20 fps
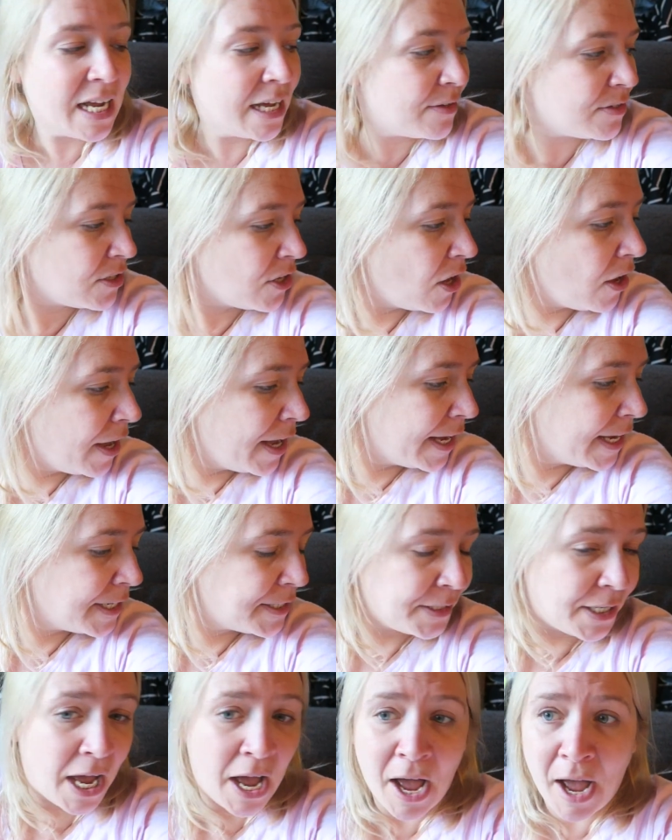sunny
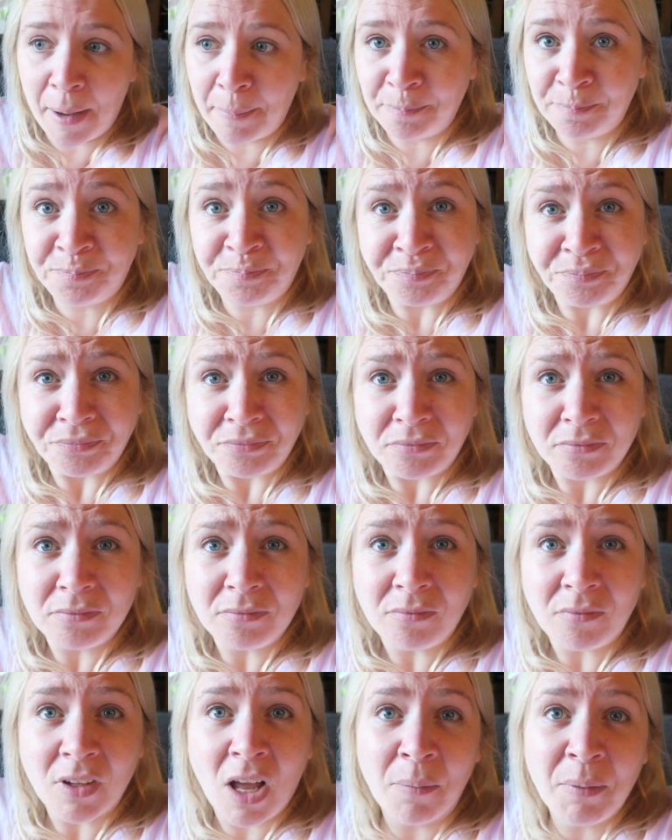outside. Um,
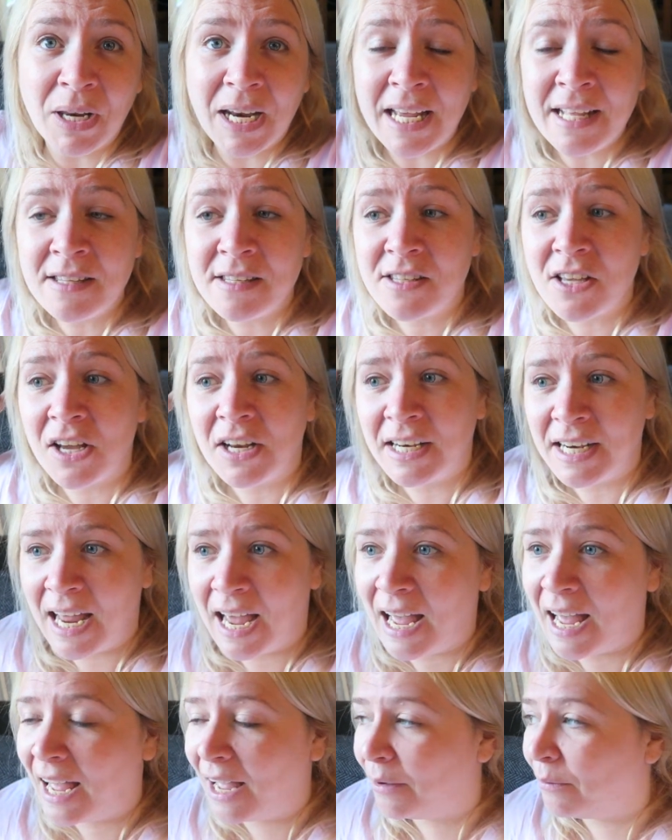I'm going to insert
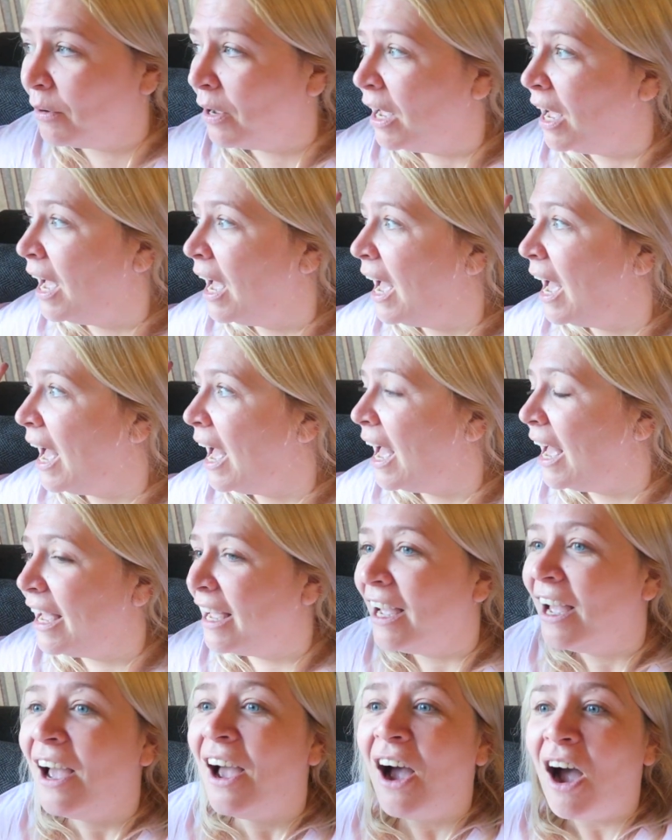now. Uh,
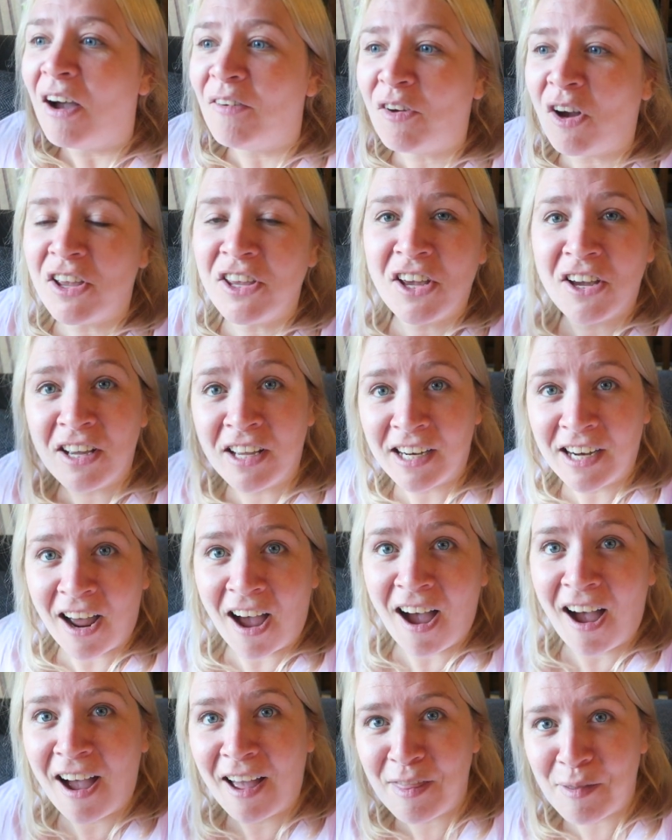I've got Young and
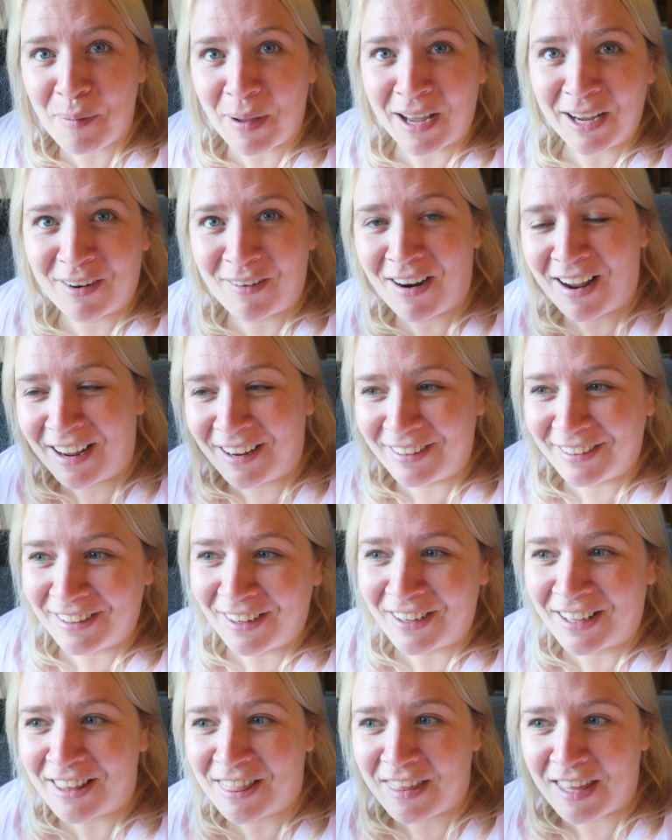Heart in the background,
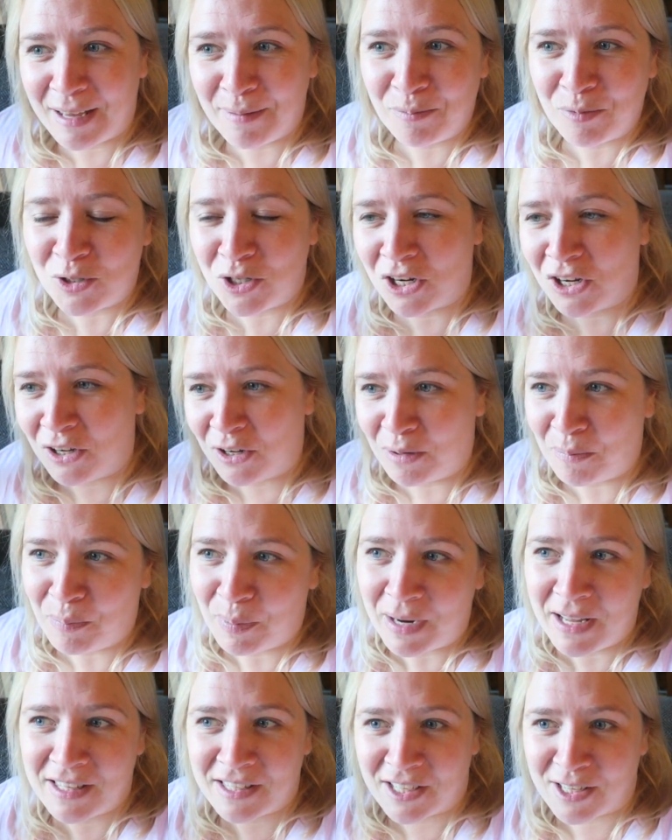like a theme tune,
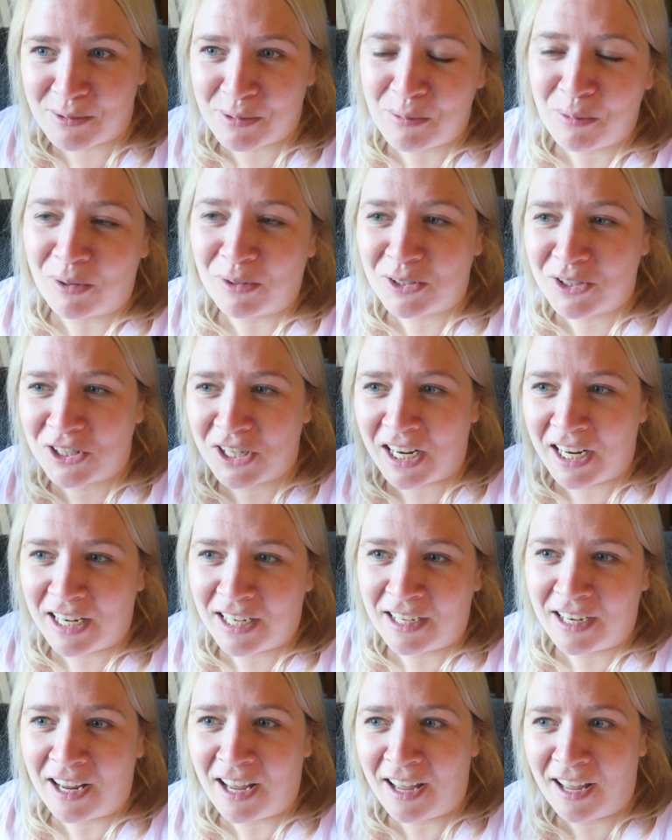but it's because we're
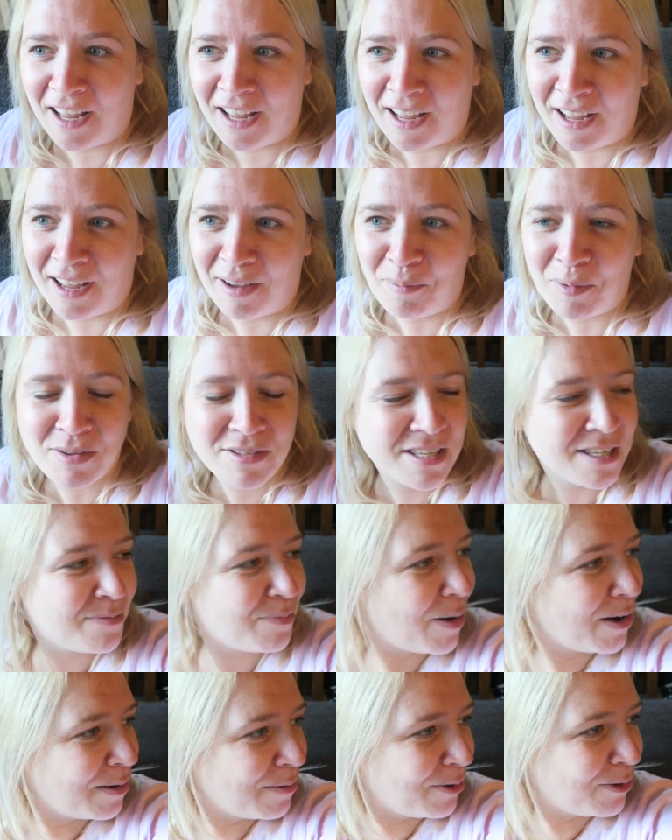watching, uh, what's
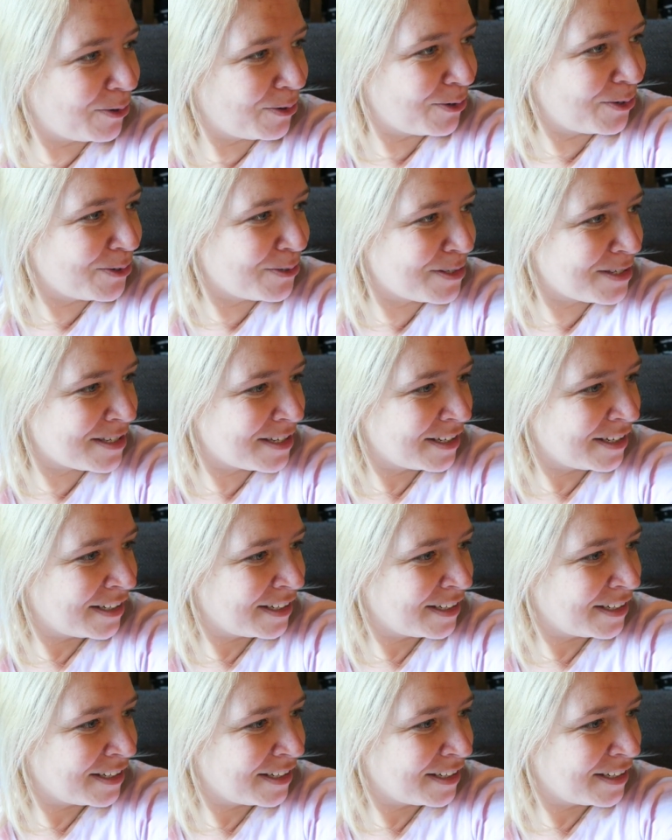this program called?